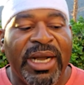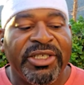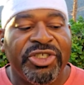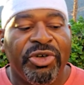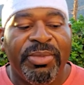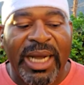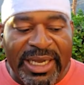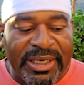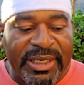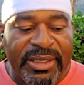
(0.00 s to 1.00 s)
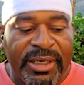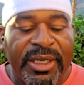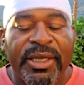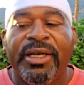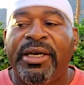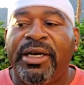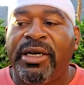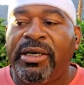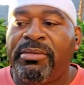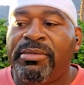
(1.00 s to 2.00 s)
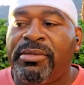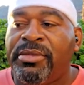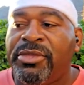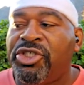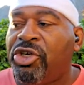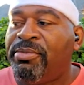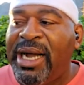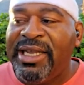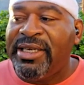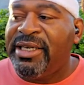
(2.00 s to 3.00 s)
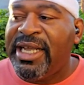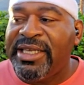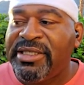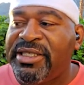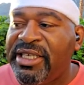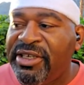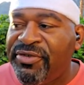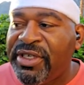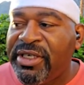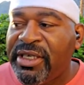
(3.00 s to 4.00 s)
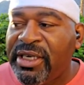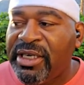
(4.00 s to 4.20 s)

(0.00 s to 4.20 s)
by Joe Biden. Joe Biden has given